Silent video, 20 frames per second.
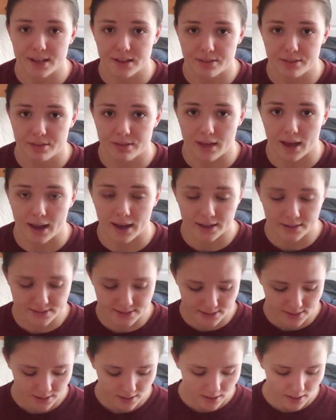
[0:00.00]
on
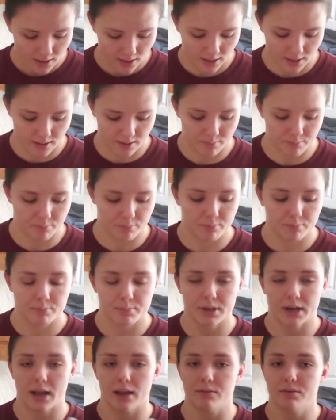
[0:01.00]
that,
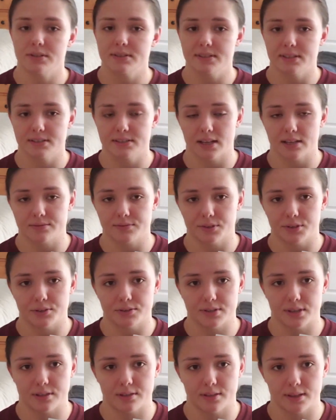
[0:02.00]
but I was successful
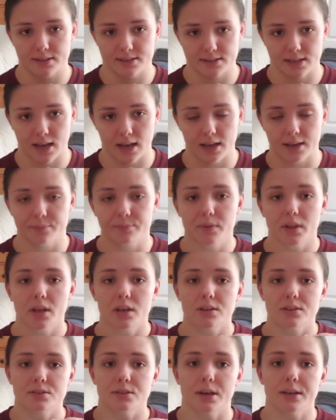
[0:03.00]
using this guy.
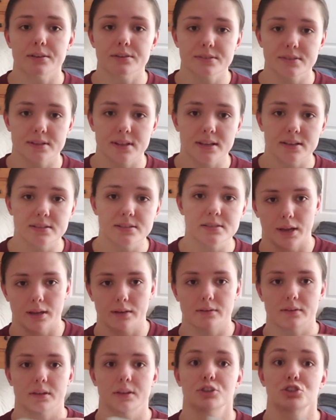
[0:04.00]
So I used this
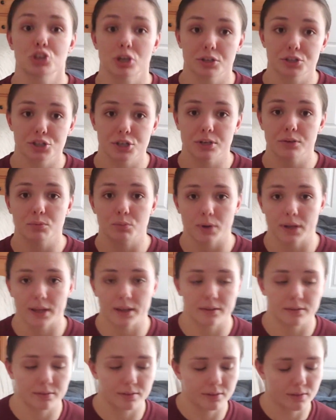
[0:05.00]
in conjunction
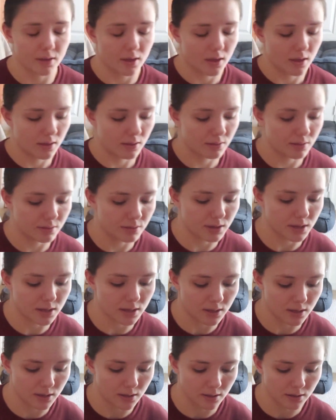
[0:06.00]
with
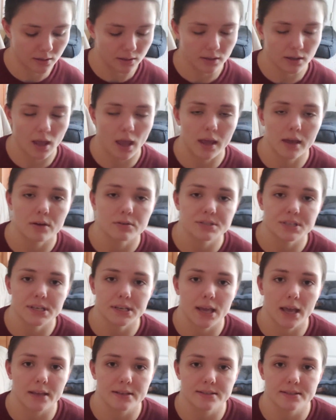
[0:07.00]
the
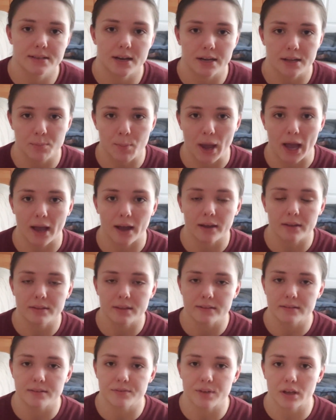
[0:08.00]
AOTA study pack
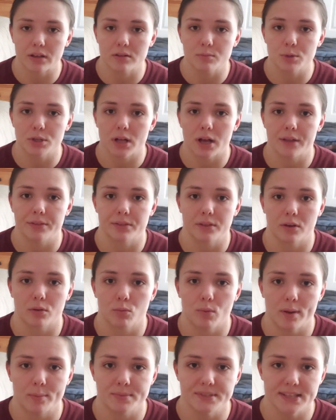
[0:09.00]
that's available on their
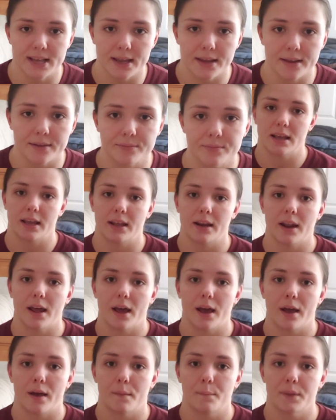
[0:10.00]
website. It
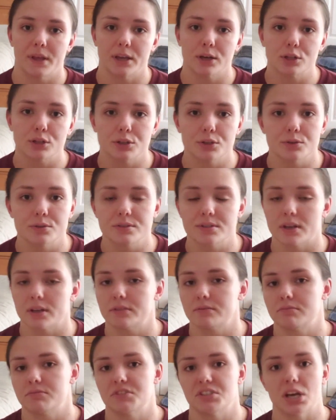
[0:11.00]
includes a
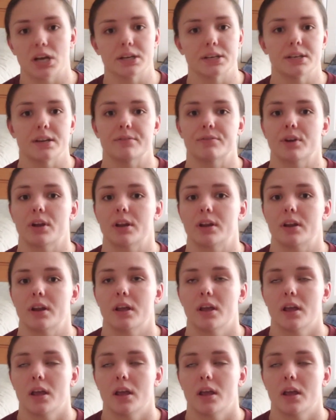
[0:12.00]
ton of different